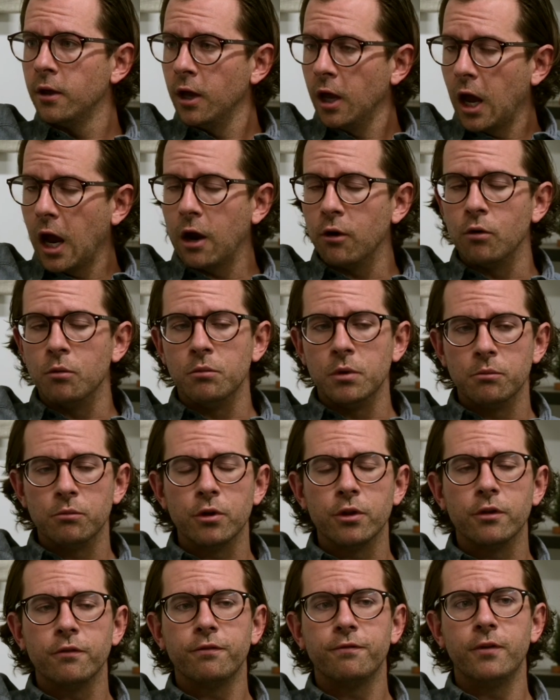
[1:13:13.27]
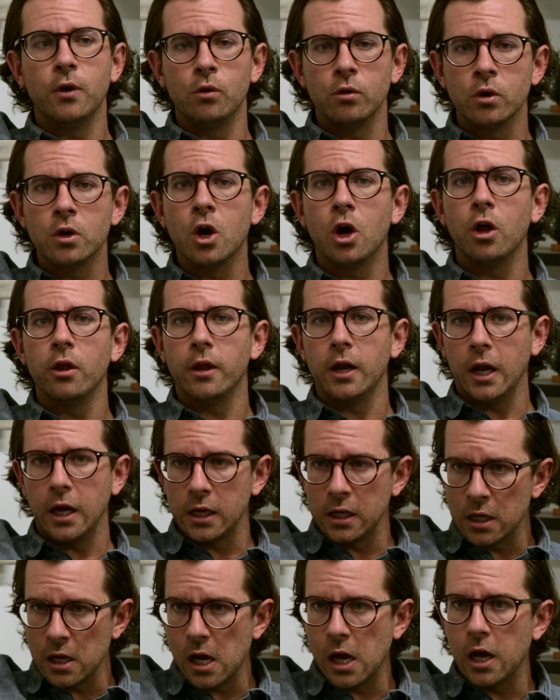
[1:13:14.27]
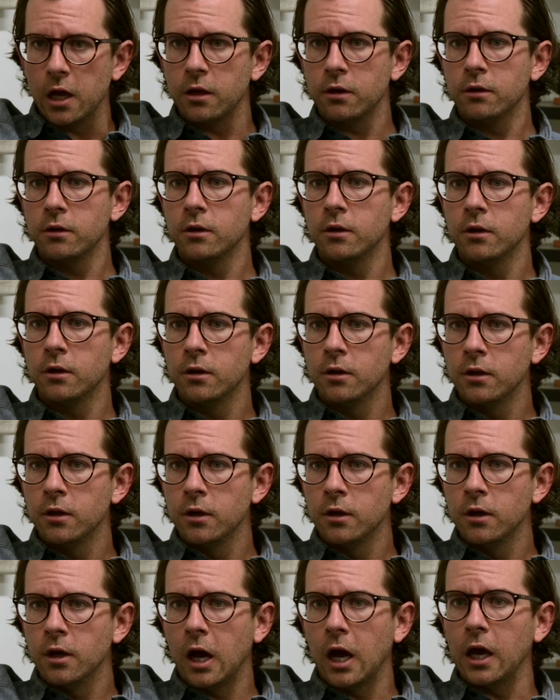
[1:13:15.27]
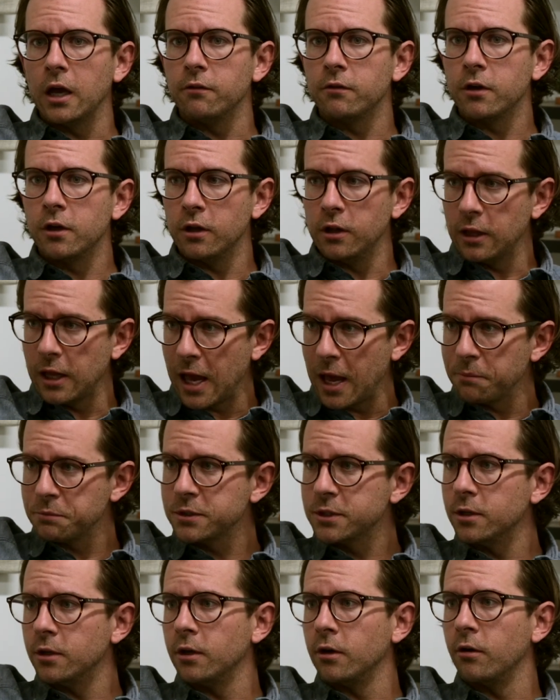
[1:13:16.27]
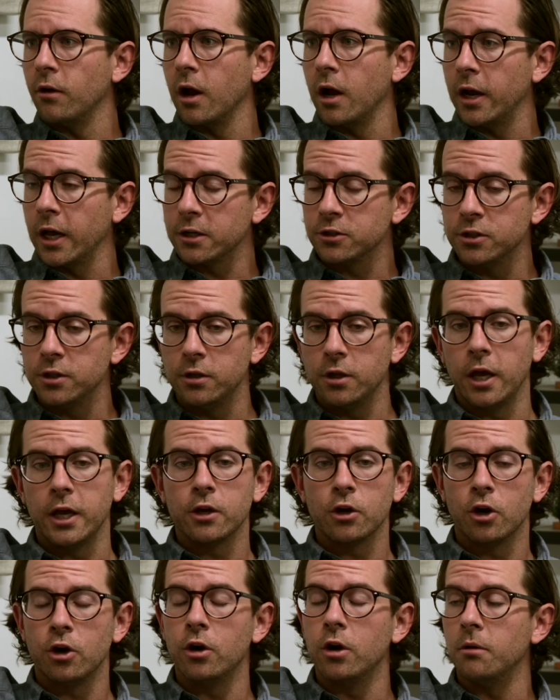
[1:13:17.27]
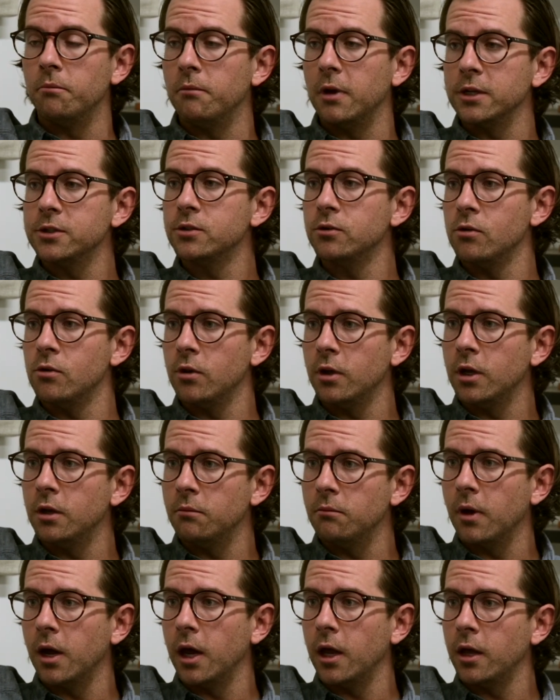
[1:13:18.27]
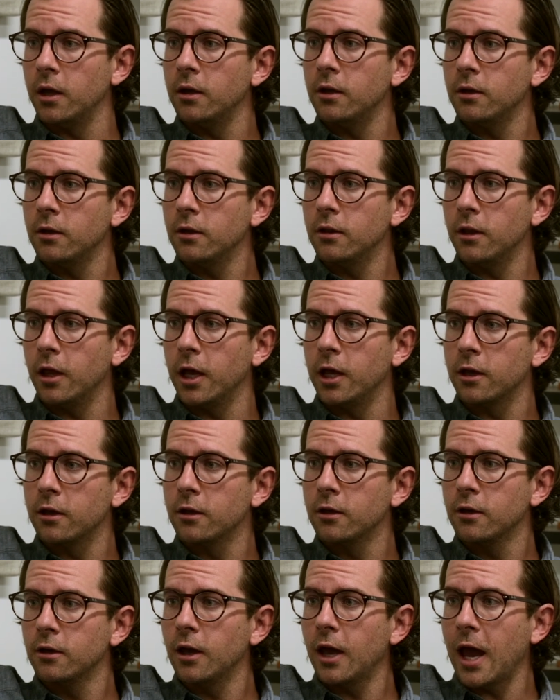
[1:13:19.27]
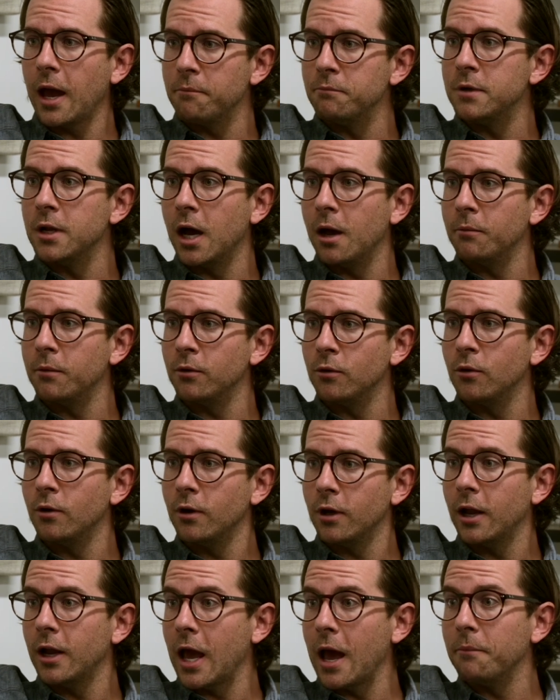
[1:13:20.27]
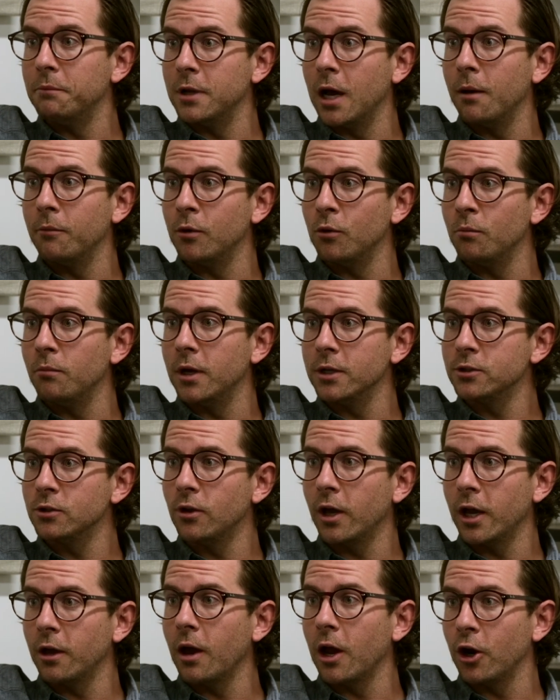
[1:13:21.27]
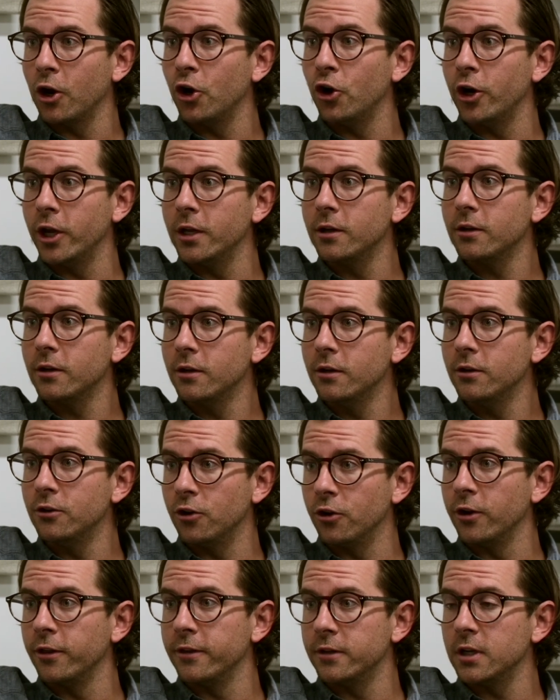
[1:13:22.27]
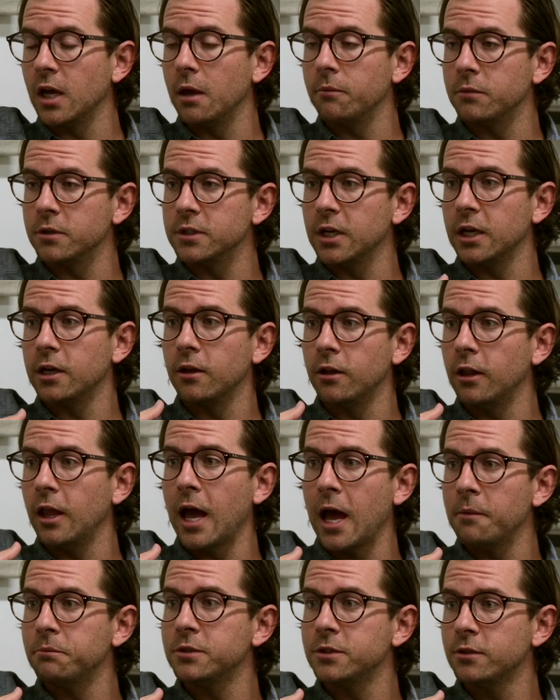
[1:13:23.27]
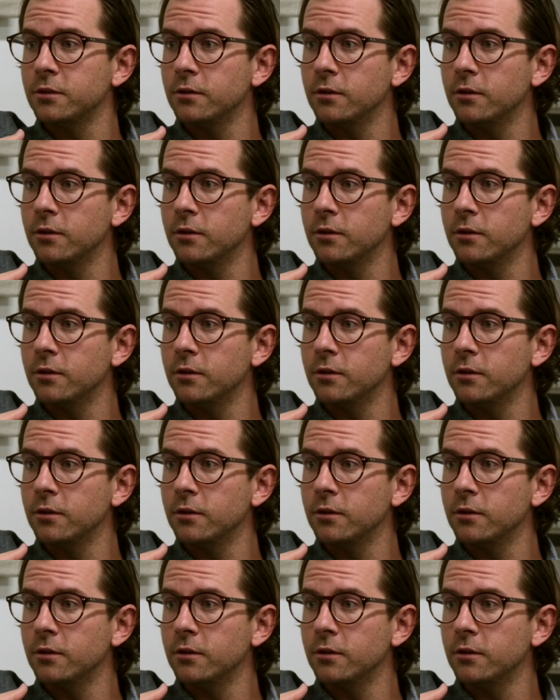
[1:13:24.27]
I remember the phone call that I got. I collapsed to the ground. I actually hurt a muscle in my abdominal muscle. I hurt it during the time because I collapsed